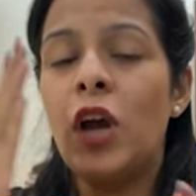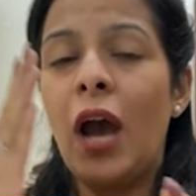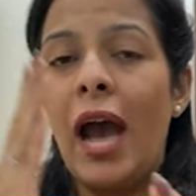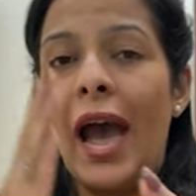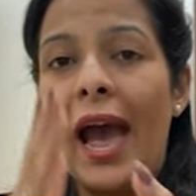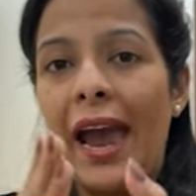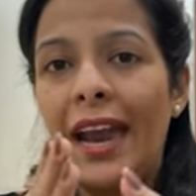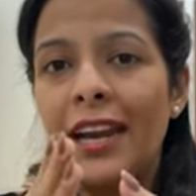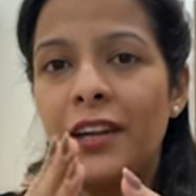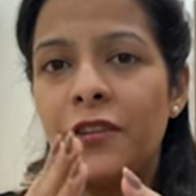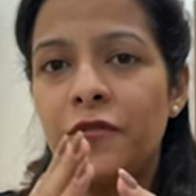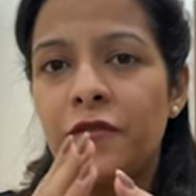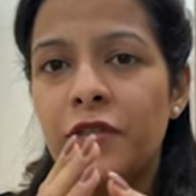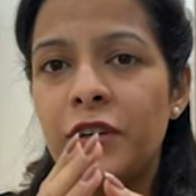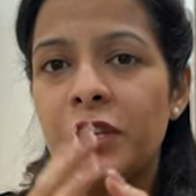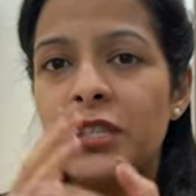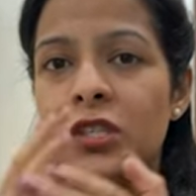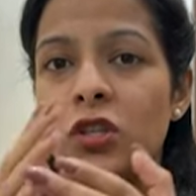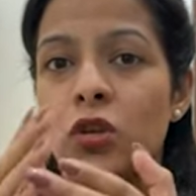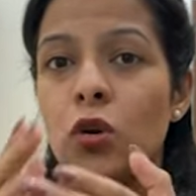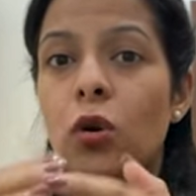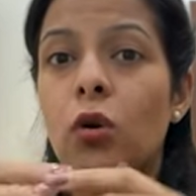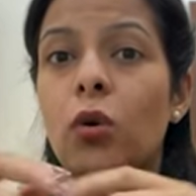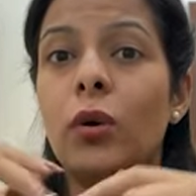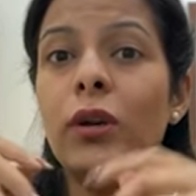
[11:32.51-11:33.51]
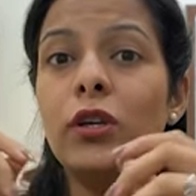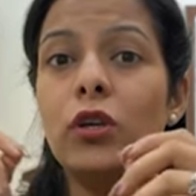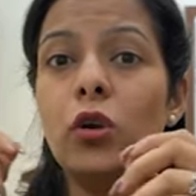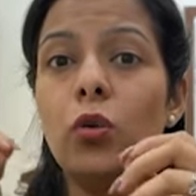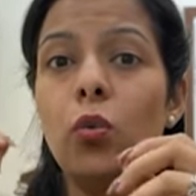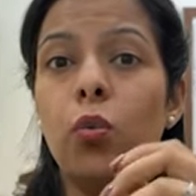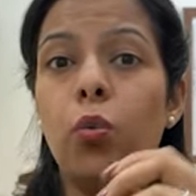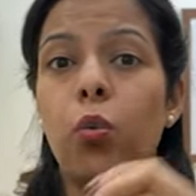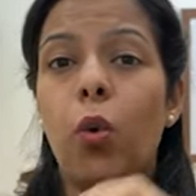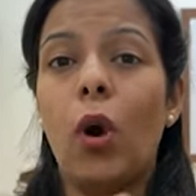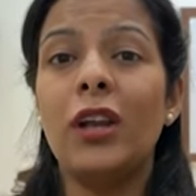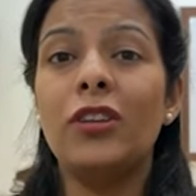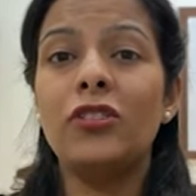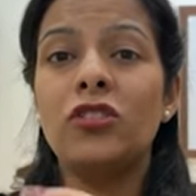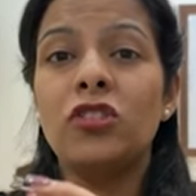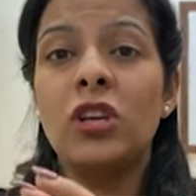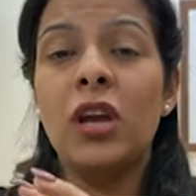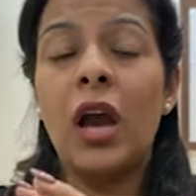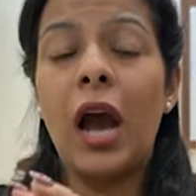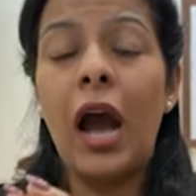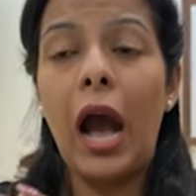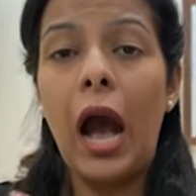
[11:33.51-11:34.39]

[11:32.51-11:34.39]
At first, you're going to watch